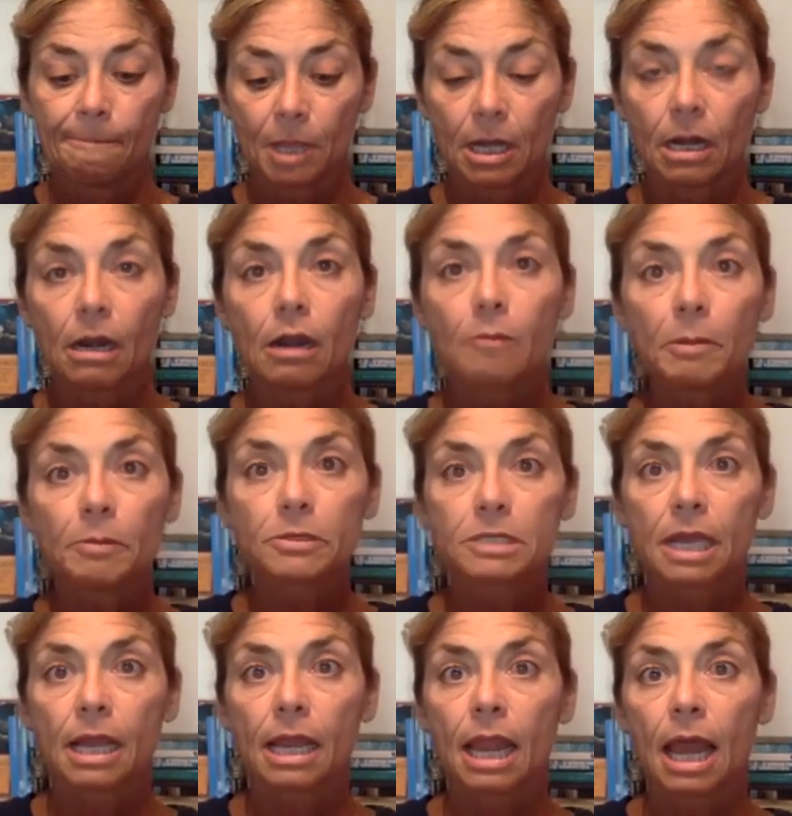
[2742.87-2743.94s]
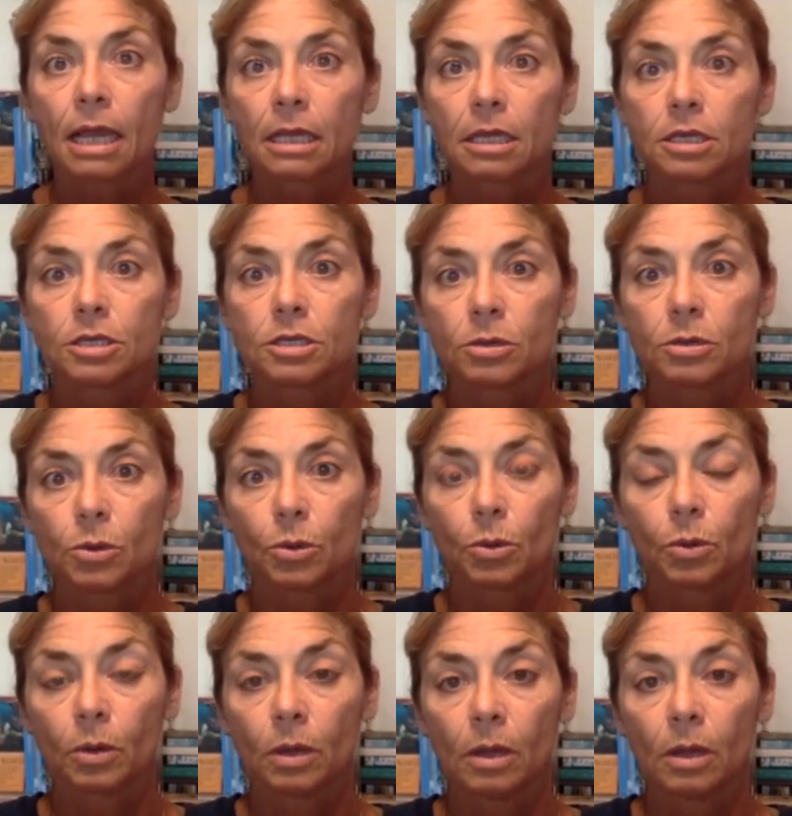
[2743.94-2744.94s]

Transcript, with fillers: And a lot of people said, lucky you.